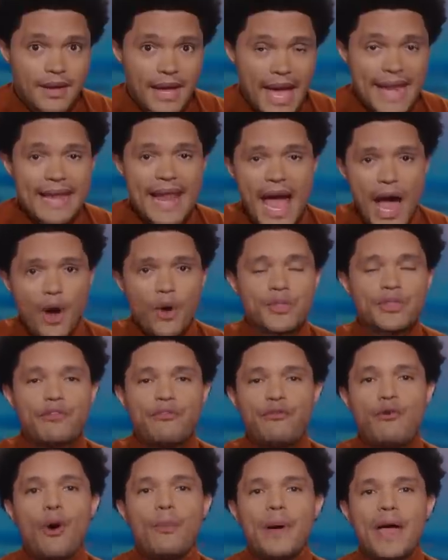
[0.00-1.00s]
And now, the
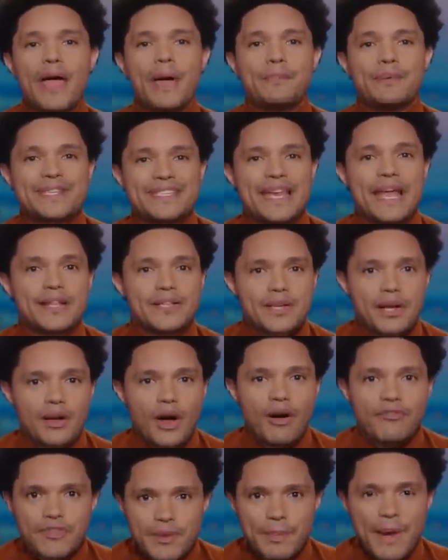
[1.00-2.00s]
former epicenter
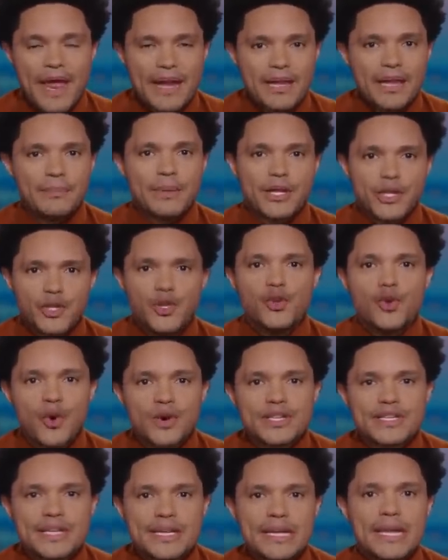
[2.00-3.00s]
of the pandemic, New
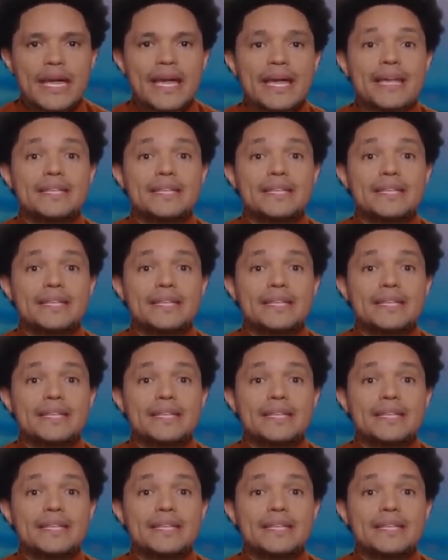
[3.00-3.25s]
York City,